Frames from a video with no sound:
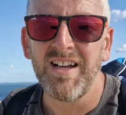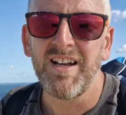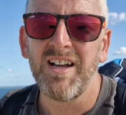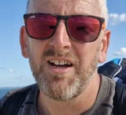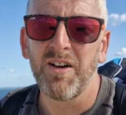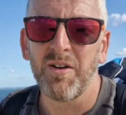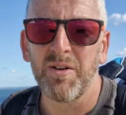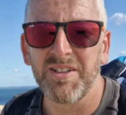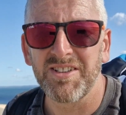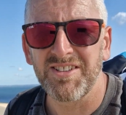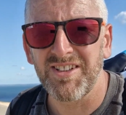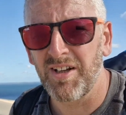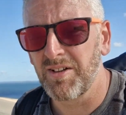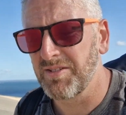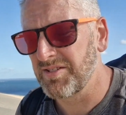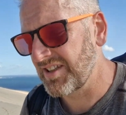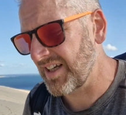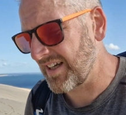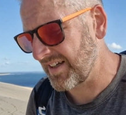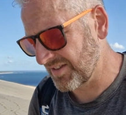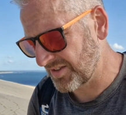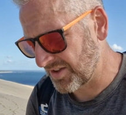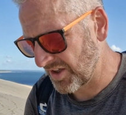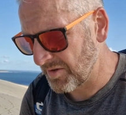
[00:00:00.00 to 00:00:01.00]
which don't
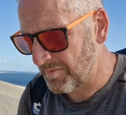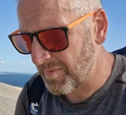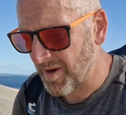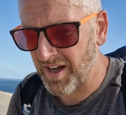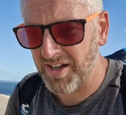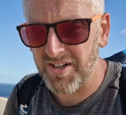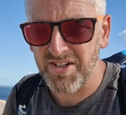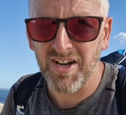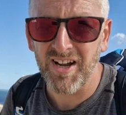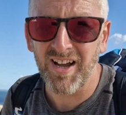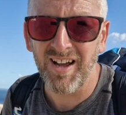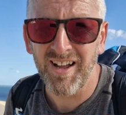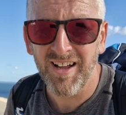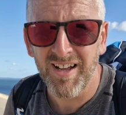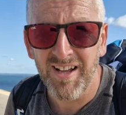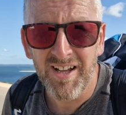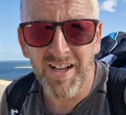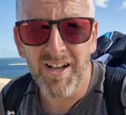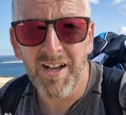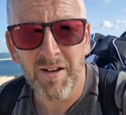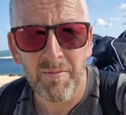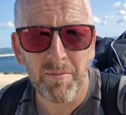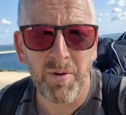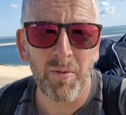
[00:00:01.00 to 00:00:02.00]
sound too much,
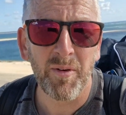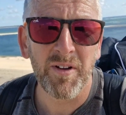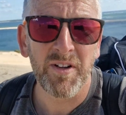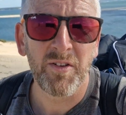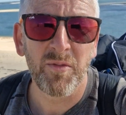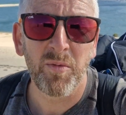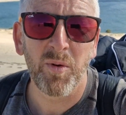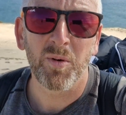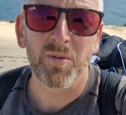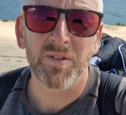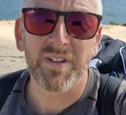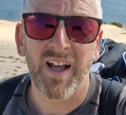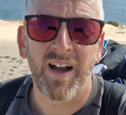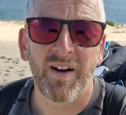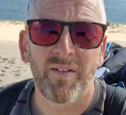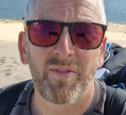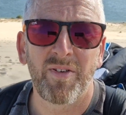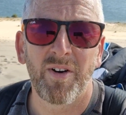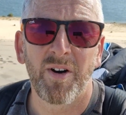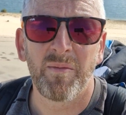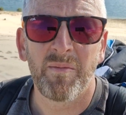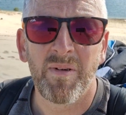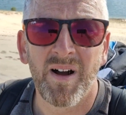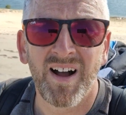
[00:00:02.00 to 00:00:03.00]
but when you've walked down
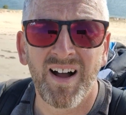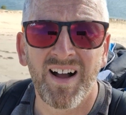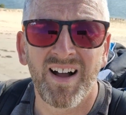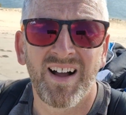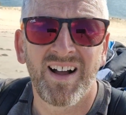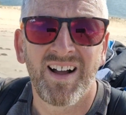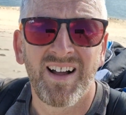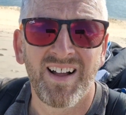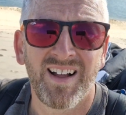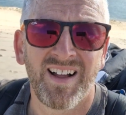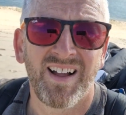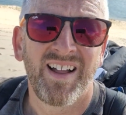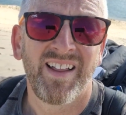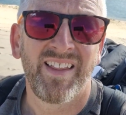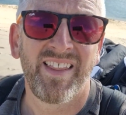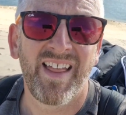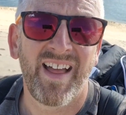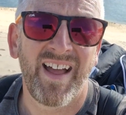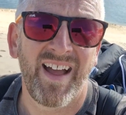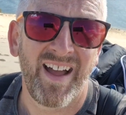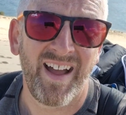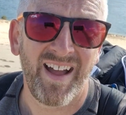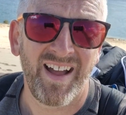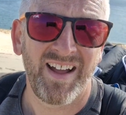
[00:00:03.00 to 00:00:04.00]
from
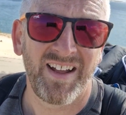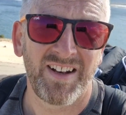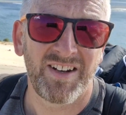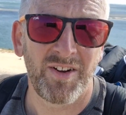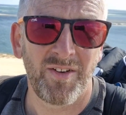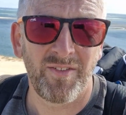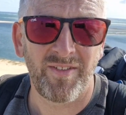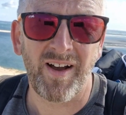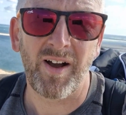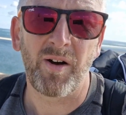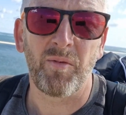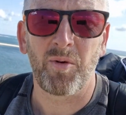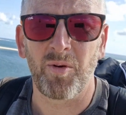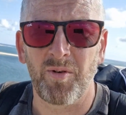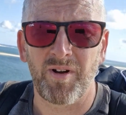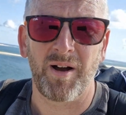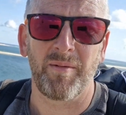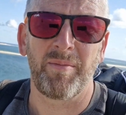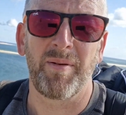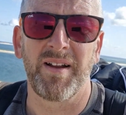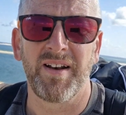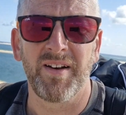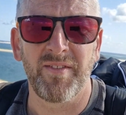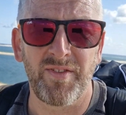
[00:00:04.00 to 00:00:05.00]
there and you've had to walk up
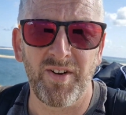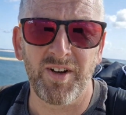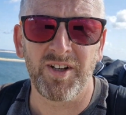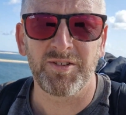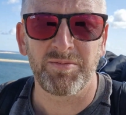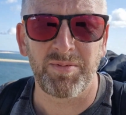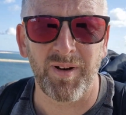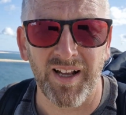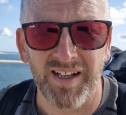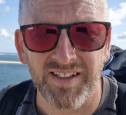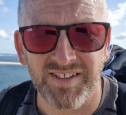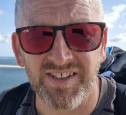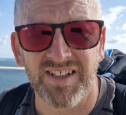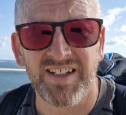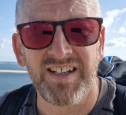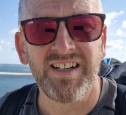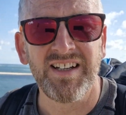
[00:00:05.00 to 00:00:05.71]
it in the first place.